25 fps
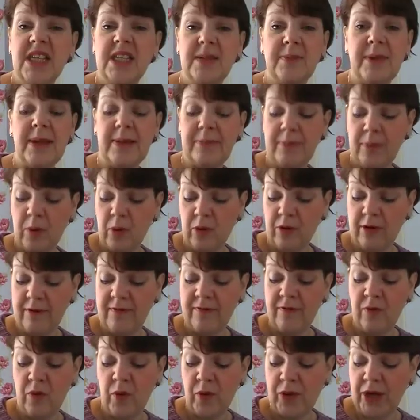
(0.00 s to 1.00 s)
a bit
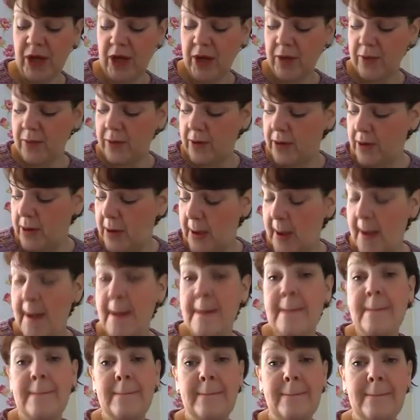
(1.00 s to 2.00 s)
boring for you.
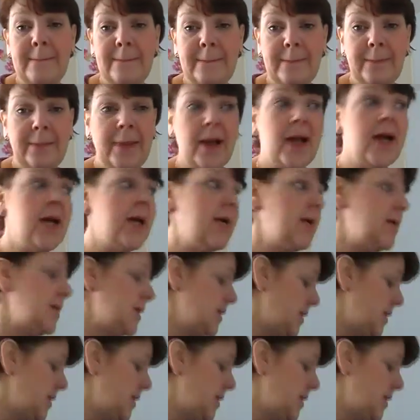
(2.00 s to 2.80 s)
But